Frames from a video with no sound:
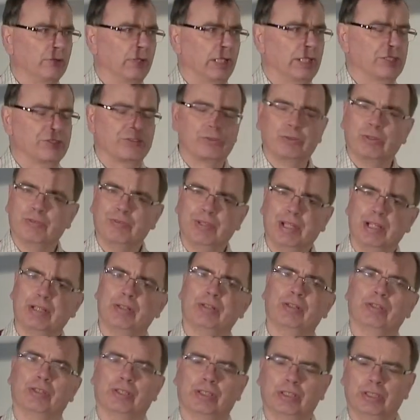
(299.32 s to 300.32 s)
Right, so we've now
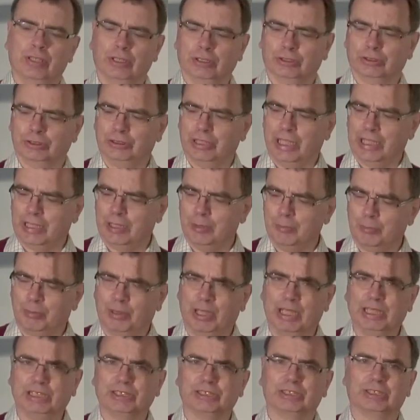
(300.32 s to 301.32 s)
got the curtain track in
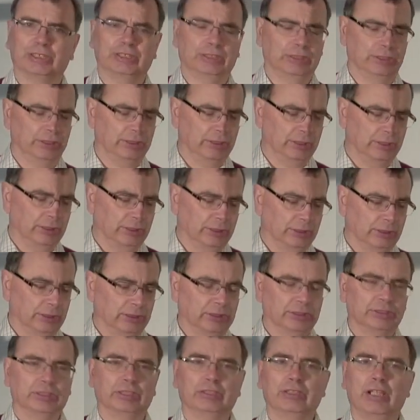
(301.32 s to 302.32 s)
place,
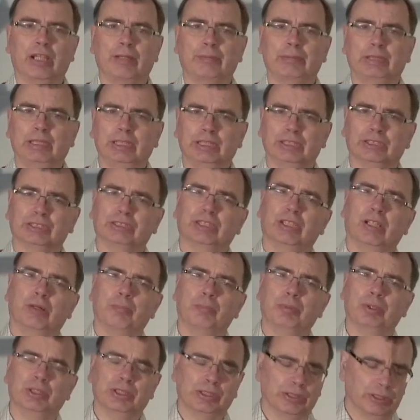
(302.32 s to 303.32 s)
so now we need to
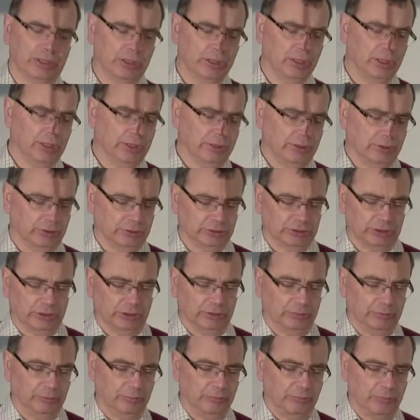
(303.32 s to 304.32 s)
start putting the curtain on. So
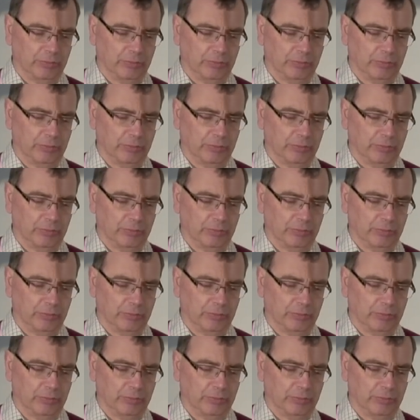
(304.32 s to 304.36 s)
to